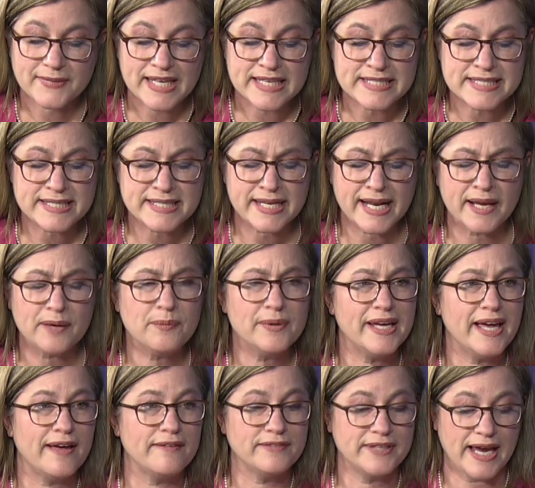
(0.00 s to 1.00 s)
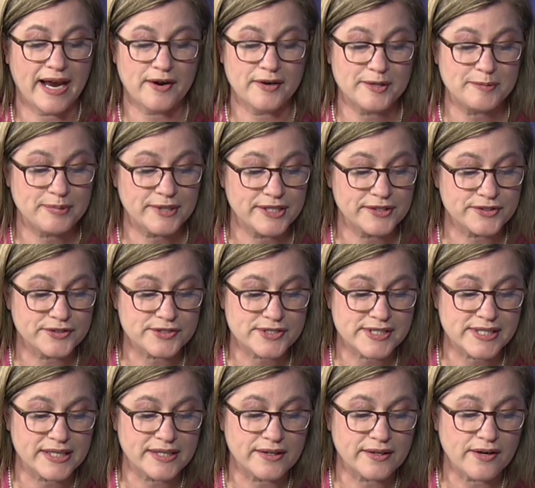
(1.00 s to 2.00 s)
Today we have Gary
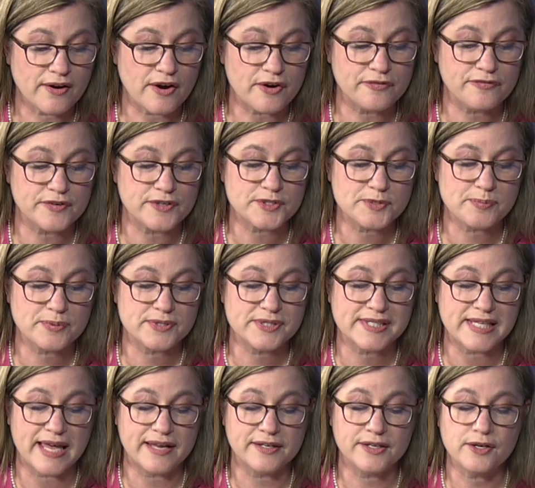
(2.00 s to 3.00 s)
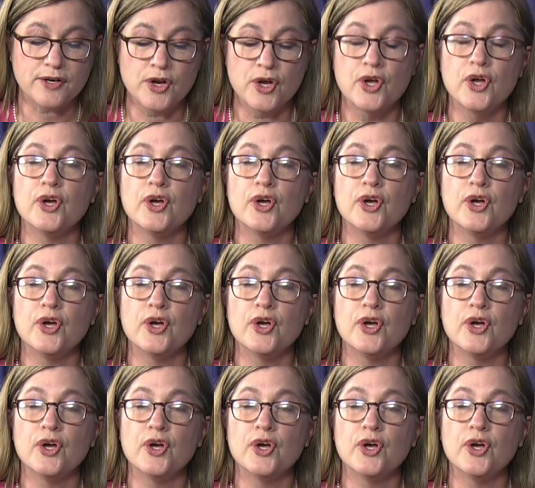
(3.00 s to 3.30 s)
Peters here, our first presenter,